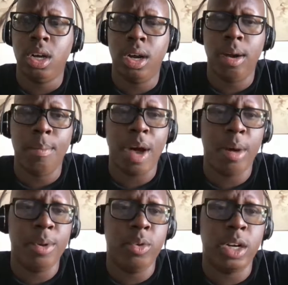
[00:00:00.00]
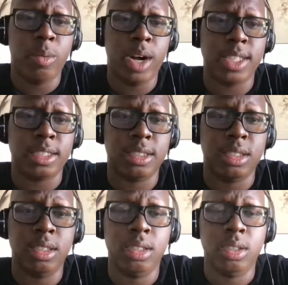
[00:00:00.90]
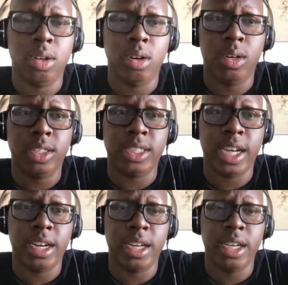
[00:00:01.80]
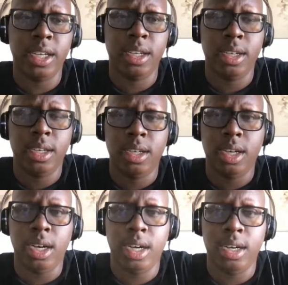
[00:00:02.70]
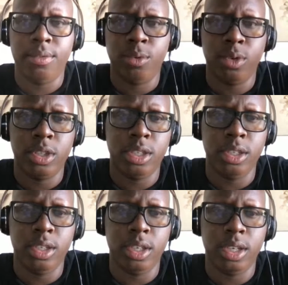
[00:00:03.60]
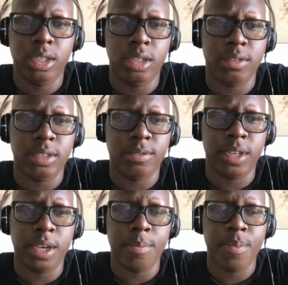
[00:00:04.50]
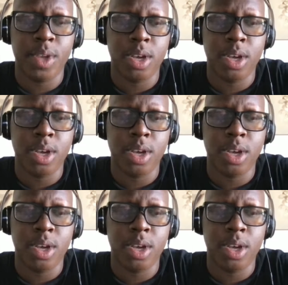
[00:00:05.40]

I'll be doing a watch along on Saturday for the UFC fight.